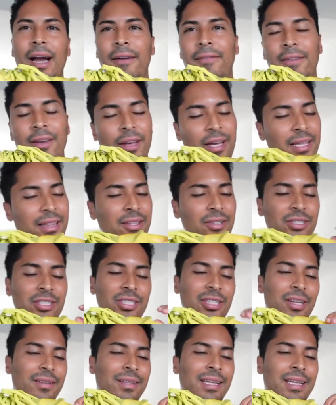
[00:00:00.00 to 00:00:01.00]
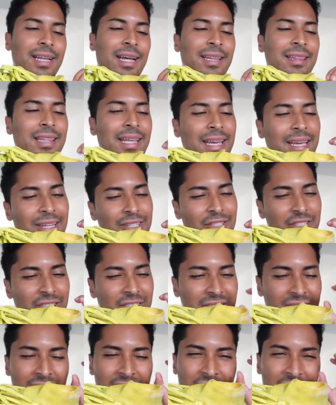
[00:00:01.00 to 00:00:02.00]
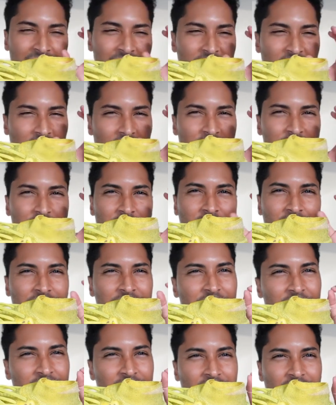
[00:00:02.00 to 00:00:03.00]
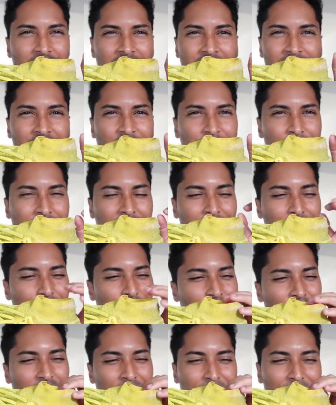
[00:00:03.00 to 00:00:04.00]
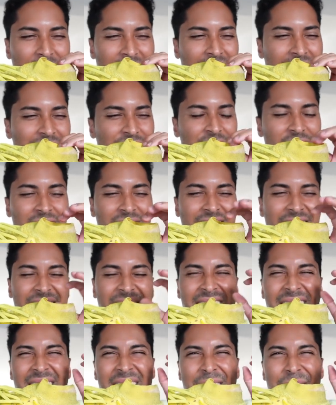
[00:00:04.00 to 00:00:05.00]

I feel like there's something that they can just touch on just a little bit more to make it just like